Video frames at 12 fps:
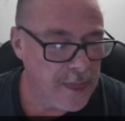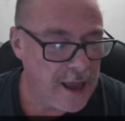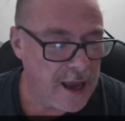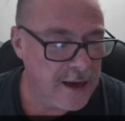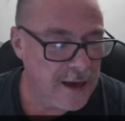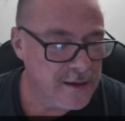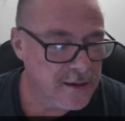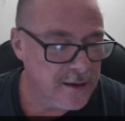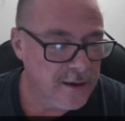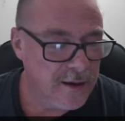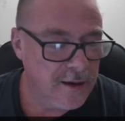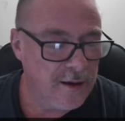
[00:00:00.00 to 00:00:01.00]
And
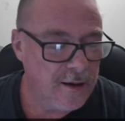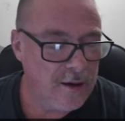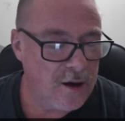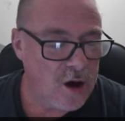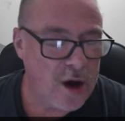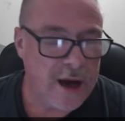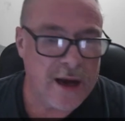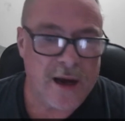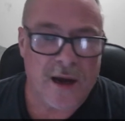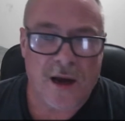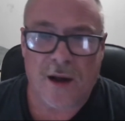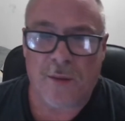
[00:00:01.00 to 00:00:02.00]
I
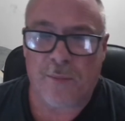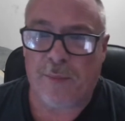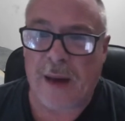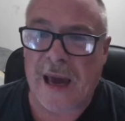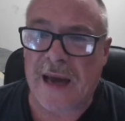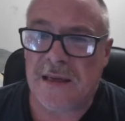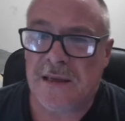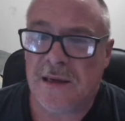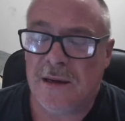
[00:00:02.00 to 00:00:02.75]
begged